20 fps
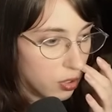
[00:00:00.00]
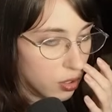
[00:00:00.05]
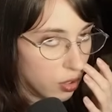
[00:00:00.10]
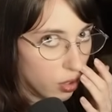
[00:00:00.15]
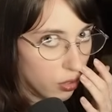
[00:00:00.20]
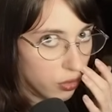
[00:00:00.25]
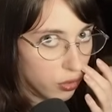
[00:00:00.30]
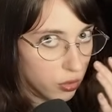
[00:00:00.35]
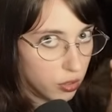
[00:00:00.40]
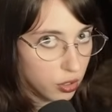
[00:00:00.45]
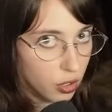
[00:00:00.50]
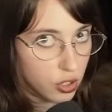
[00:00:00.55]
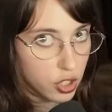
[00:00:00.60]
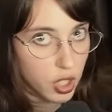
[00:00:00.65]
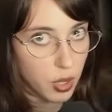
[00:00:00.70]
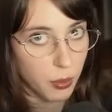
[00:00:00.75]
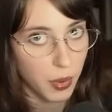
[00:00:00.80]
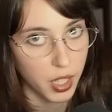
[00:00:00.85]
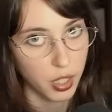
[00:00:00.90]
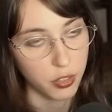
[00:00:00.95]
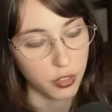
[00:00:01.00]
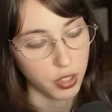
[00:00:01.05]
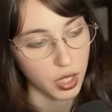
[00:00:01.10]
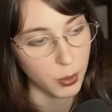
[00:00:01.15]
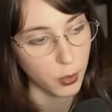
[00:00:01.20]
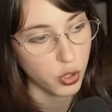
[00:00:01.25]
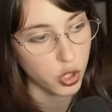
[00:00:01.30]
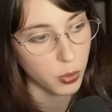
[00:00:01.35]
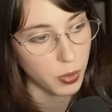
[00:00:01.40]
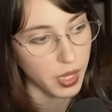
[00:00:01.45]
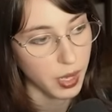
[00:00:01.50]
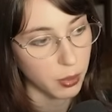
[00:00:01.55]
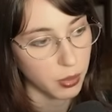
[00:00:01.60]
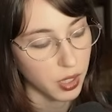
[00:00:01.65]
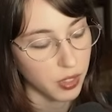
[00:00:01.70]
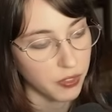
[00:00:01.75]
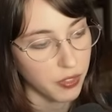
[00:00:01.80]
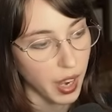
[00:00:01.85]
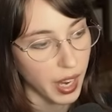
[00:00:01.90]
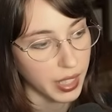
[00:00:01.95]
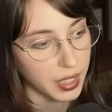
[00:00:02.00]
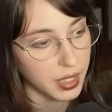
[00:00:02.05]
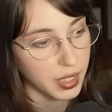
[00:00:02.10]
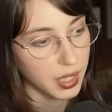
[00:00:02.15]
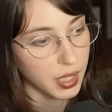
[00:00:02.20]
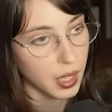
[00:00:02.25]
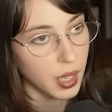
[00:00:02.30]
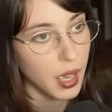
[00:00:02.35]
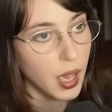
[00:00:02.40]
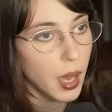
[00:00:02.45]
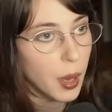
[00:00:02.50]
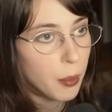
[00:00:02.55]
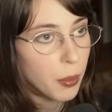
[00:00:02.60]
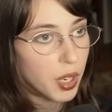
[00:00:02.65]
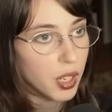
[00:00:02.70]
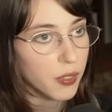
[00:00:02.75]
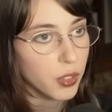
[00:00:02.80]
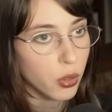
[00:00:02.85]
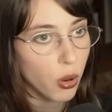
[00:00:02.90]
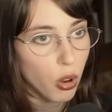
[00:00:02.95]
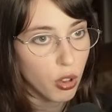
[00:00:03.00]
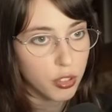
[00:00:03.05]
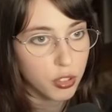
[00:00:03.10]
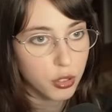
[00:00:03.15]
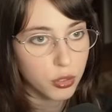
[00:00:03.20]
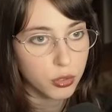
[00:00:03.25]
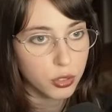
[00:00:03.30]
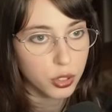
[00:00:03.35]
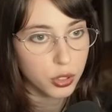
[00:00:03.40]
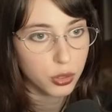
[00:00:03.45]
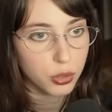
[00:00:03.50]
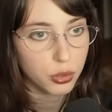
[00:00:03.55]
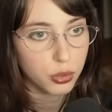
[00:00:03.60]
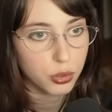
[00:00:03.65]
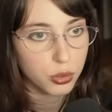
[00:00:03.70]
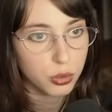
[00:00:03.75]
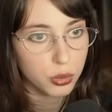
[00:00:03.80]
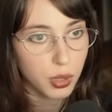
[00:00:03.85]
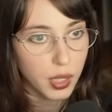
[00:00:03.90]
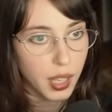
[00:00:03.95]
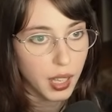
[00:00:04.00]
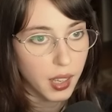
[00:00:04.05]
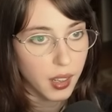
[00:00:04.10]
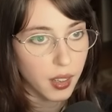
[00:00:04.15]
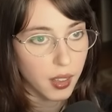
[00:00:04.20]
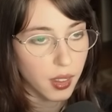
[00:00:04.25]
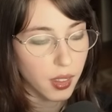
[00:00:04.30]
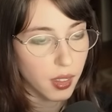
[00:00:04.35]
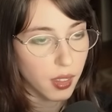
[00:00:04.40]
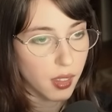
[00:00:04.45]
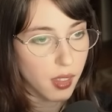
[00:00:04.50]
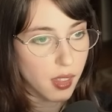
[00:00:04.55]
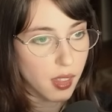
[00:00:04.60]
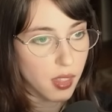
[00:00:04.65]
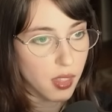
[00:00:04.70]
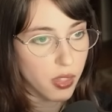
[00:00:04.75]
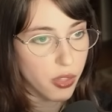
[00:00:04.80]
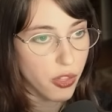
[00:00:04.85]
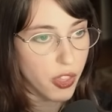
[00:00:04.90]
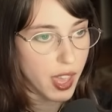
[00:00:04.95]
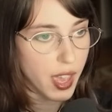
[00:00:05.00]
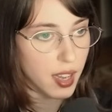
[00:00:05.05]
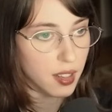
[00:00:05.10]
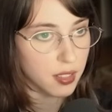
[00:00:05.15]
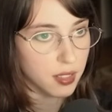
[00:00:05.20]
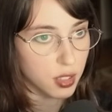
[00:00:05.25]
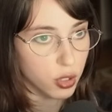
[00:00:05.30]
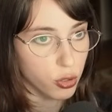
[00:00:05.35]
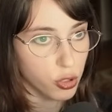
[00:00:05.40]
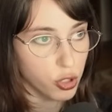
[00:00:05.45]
So if you search up my username, you should be able to find it. But if you also do this, you